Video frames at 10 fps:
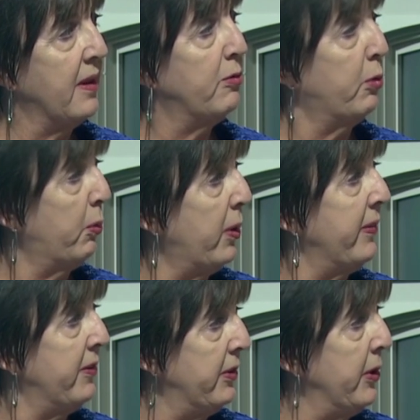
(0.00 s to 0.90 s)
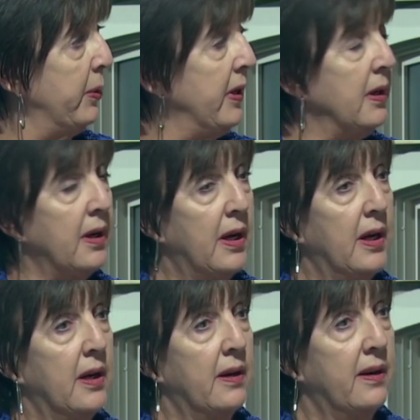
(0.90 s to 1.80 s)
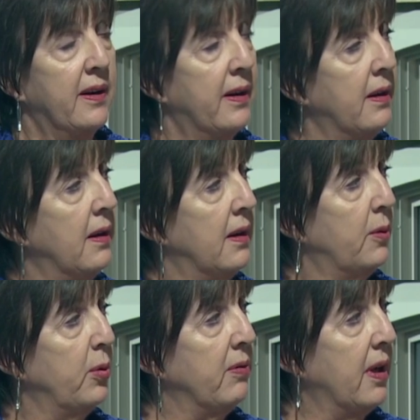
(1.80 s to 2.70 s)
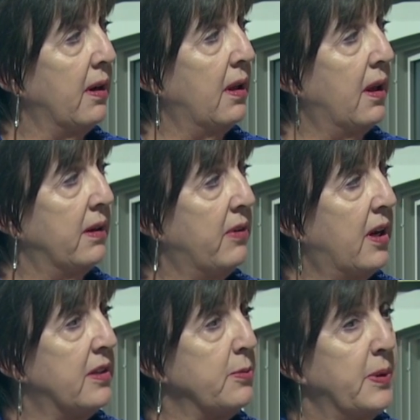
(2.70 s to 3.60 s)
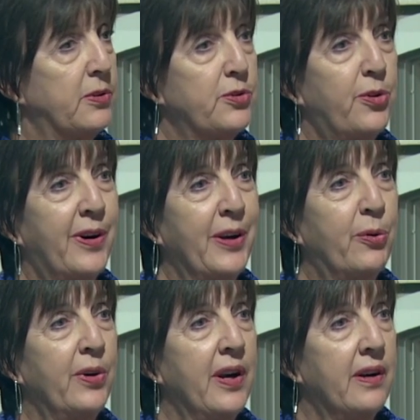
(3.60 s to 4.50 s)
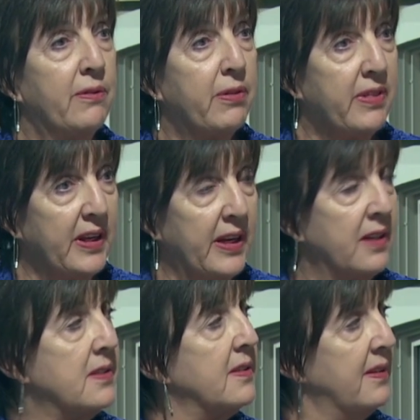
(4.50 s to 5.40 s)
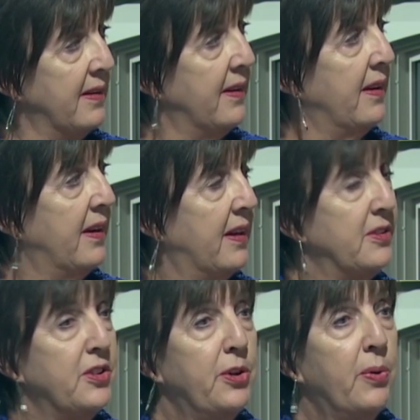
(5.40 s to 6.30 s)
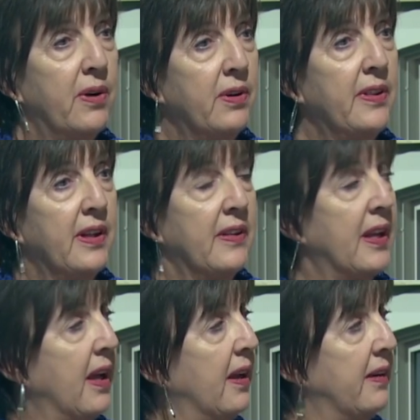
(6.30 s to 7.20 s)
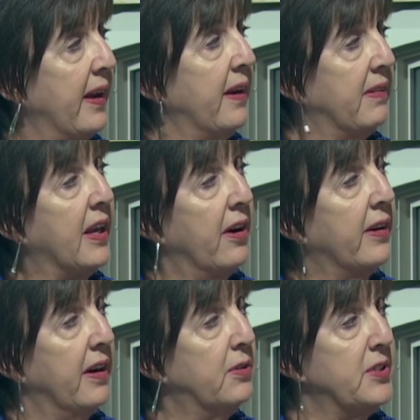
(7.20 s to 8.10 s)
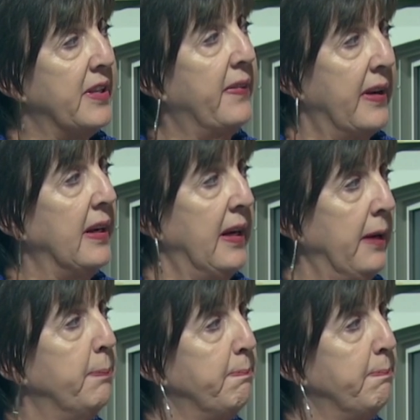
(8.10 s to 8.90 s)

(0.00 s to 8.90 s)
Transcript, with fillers: for what they're doing. And uh, we've got a lot of hospitals trying creative things uh, to do everything they can to have the caregivers that they need.